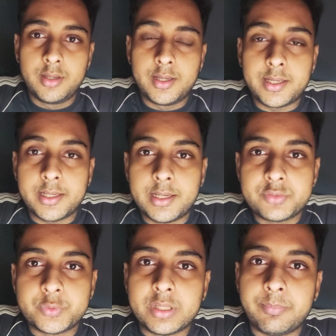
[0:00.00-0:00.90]
Hi
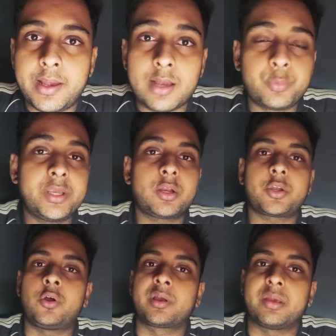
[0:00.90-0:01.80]
guys, welcome back. We're gonna
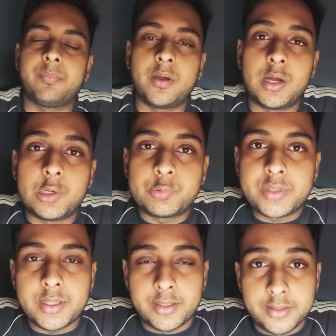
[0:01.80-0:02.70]
talk
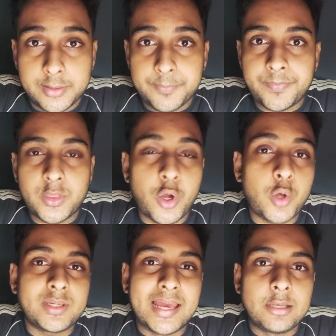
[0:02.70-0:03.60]
about
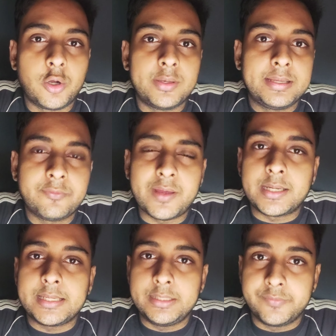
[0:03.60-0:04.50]
non-alcoholic
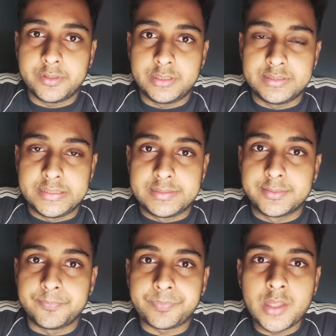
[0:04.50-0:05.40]
fatty liver
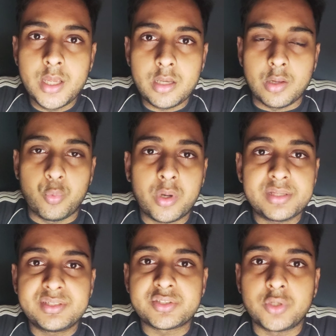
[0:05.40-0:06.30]
disease. Now, what
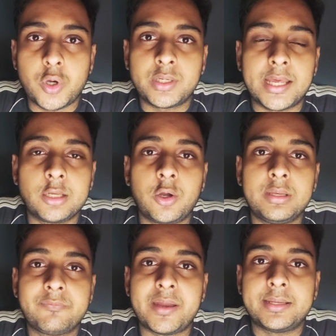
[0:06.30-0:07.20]
is this
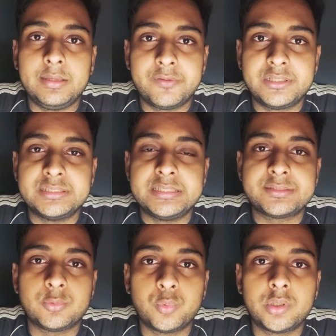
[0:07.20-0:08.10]
non-alcoholic fatty liver
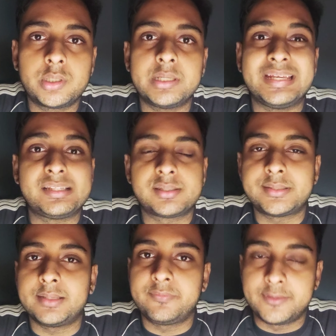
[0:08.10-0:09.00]
disease? The word
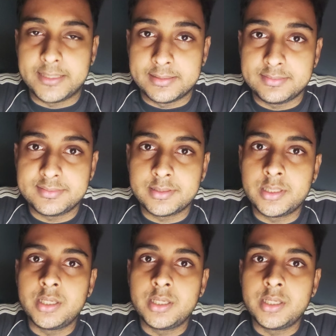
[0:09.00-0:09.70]
itself tells